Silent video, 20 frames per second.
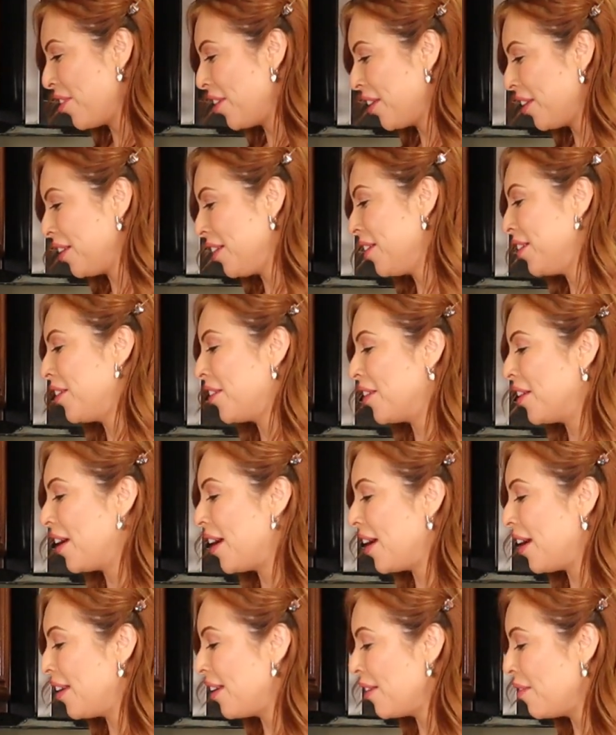we're gonna go
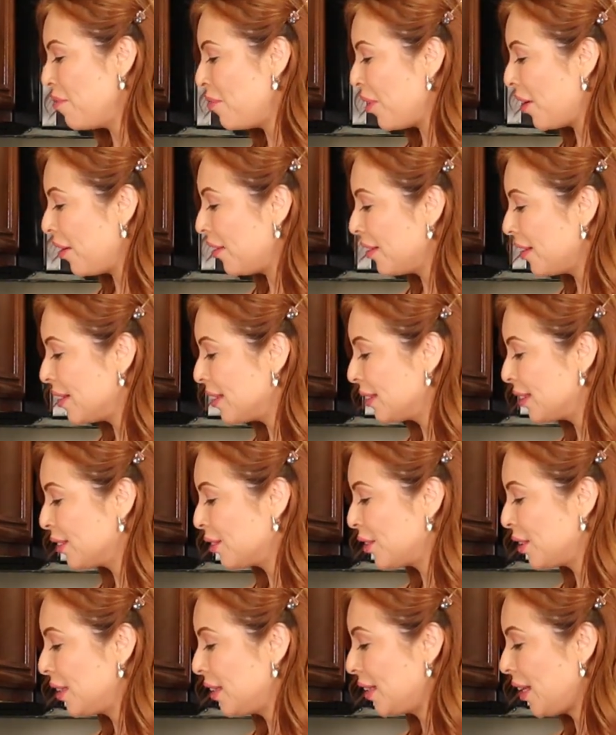ahead and pair this
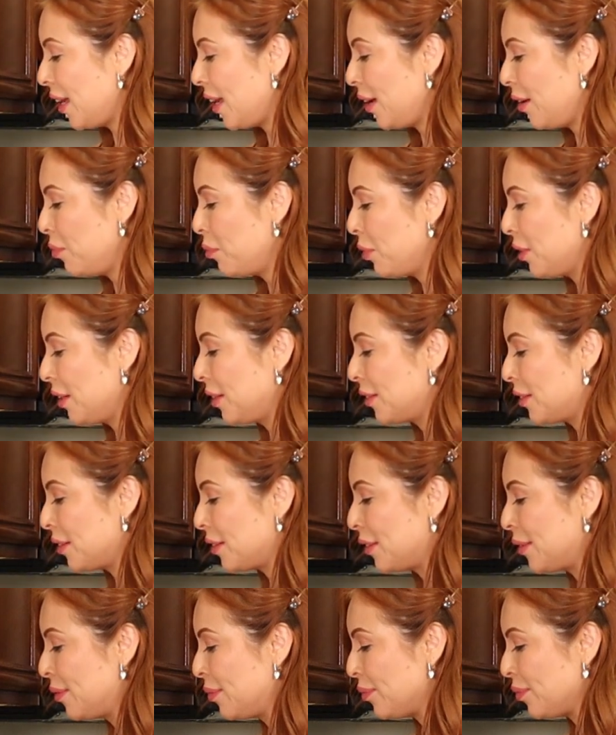with a
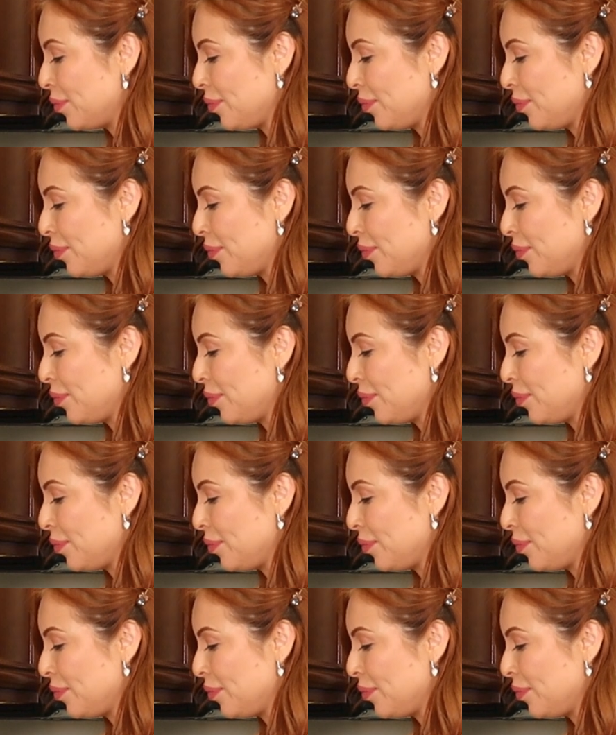pickle.